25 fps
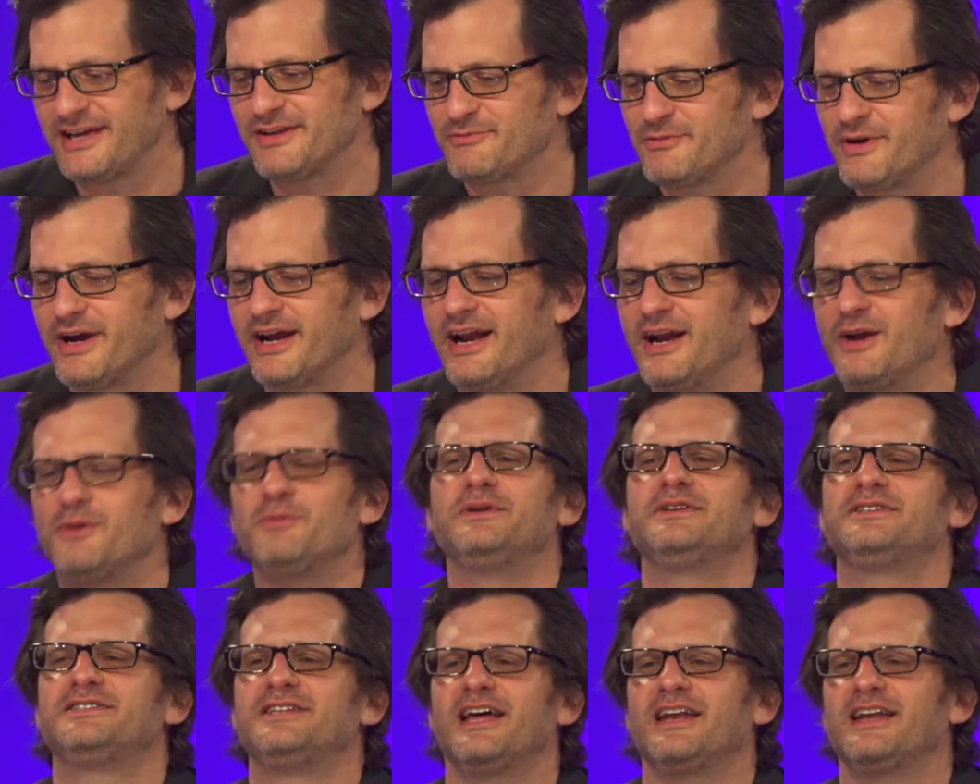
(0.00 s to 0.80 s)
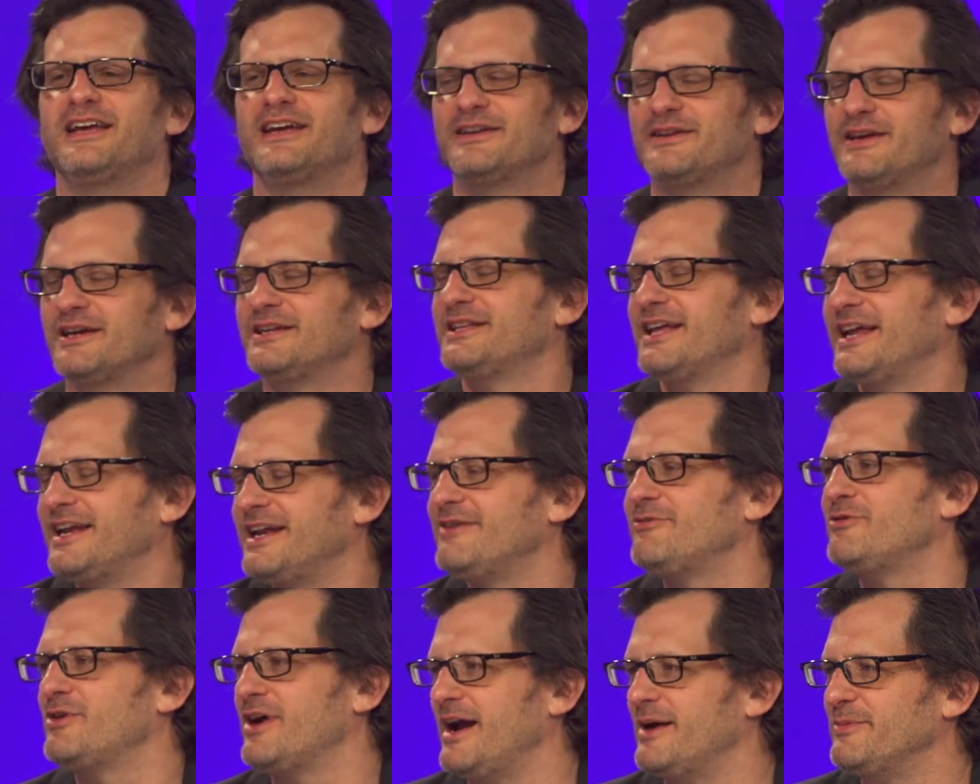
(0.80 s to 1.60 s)
Right. I always sound like that
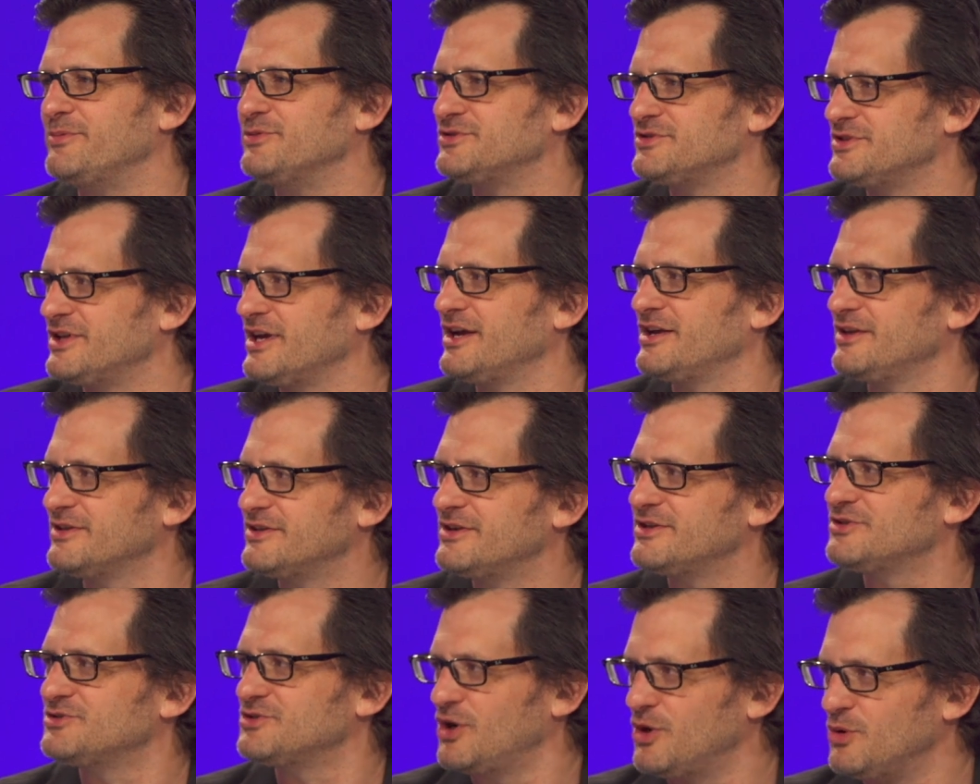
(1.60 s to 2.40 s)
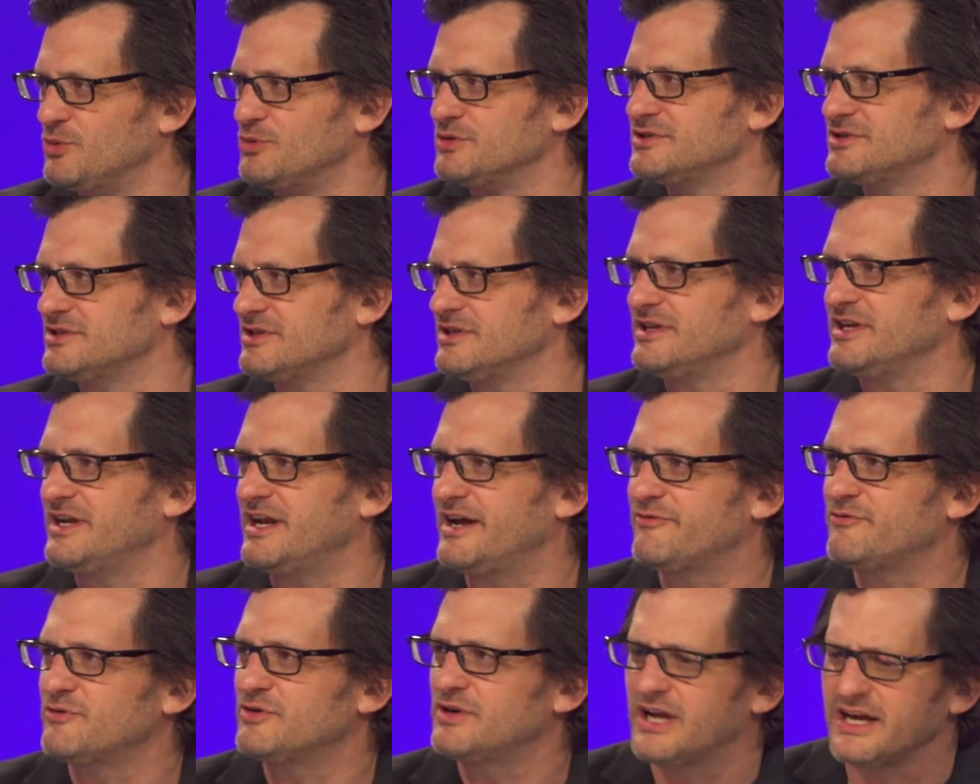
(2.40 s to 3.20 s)
never happens. There's always an
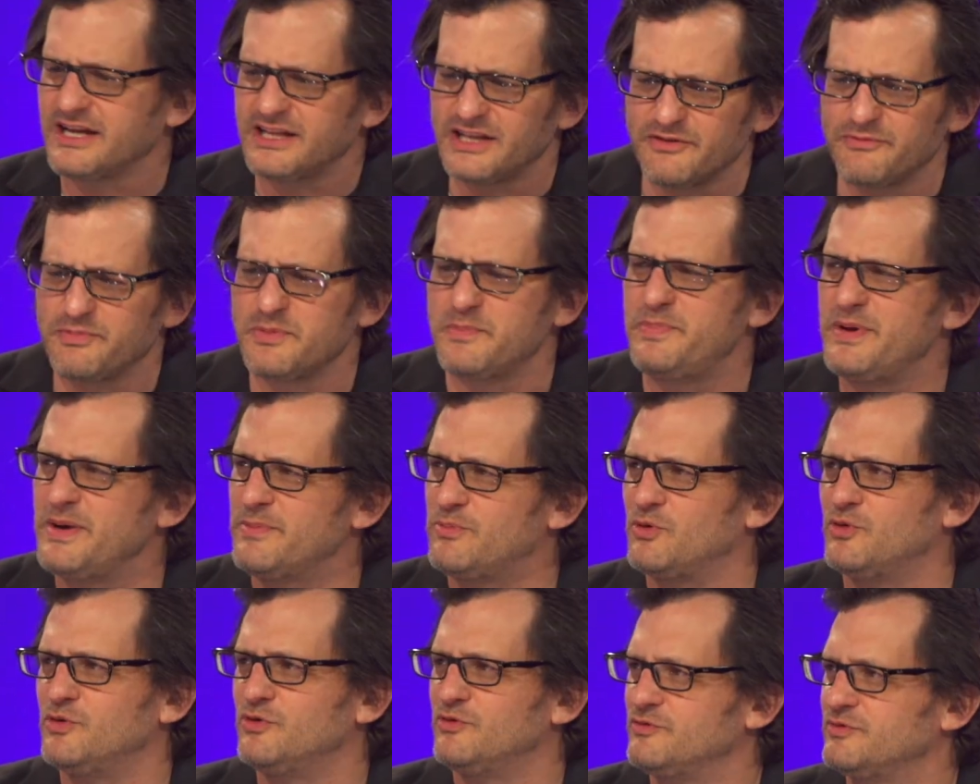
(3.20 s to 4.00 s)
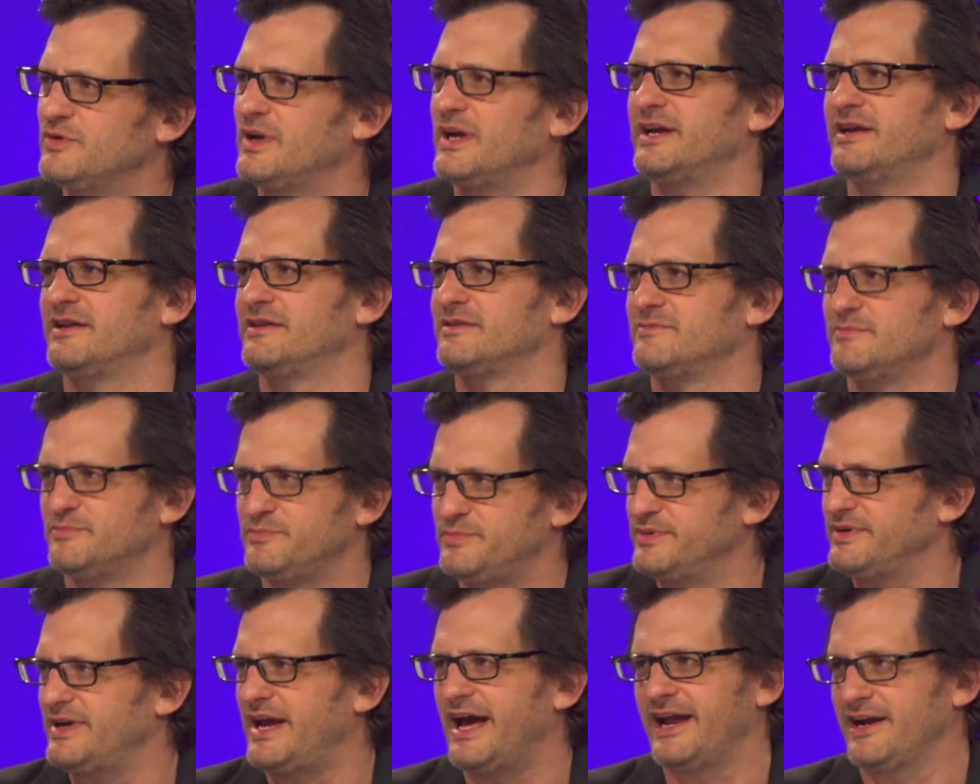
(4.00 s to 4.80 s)
effort. Like there've been people who've like
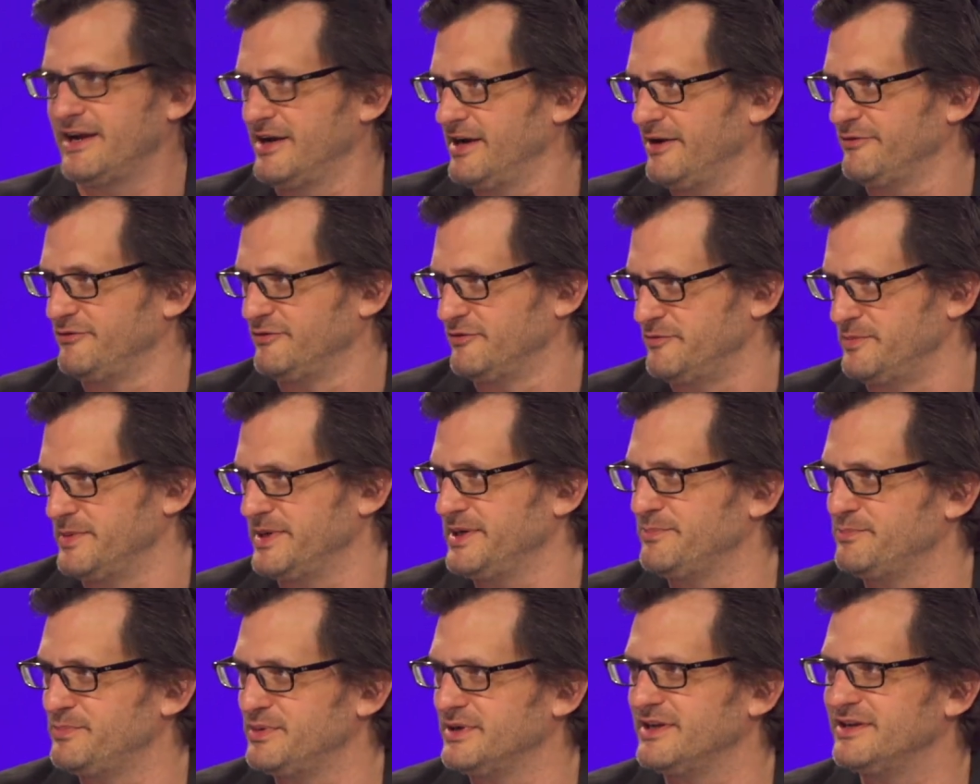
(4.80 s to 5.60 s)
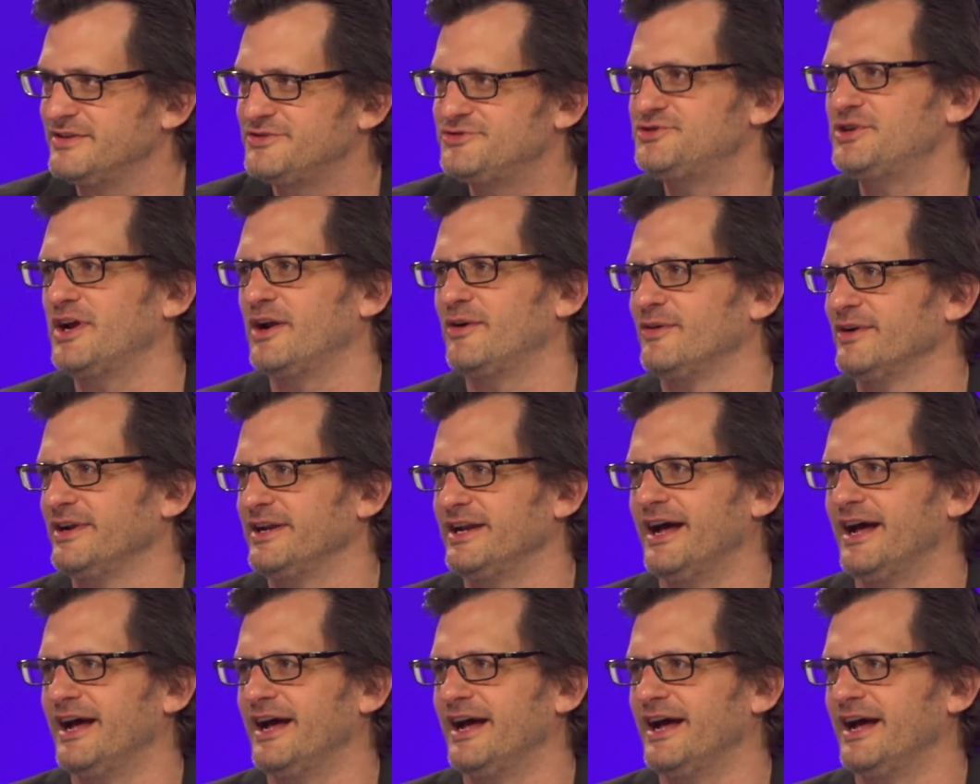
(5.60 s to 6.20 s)
had enough of me, but it's generally